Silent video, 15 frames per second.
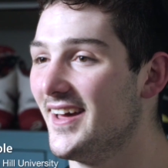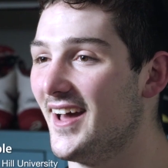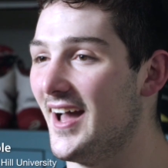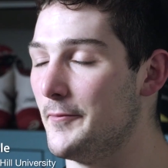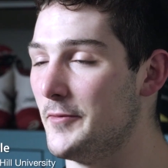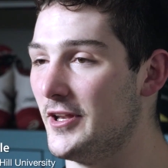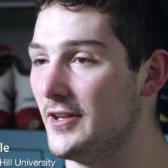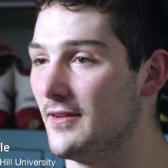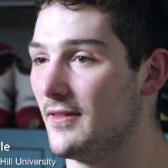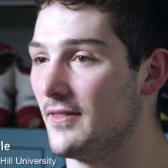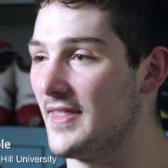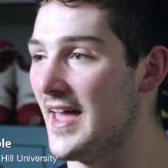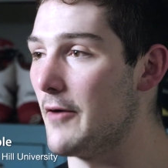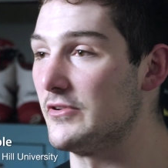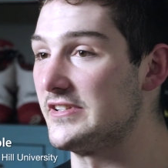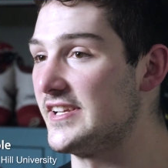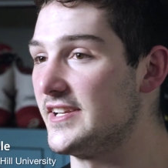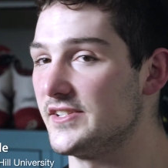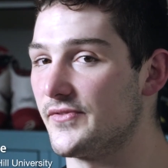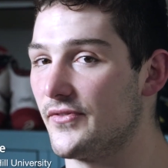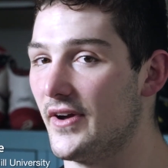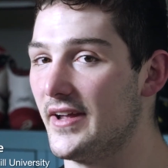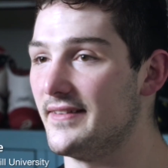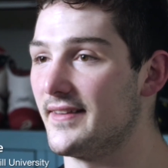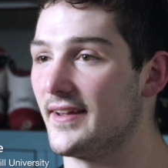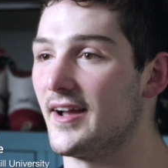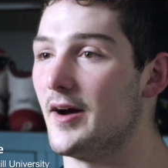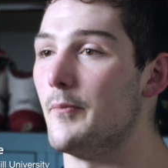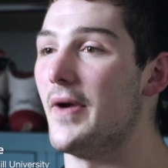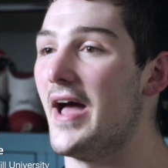I mean, that was his fight to come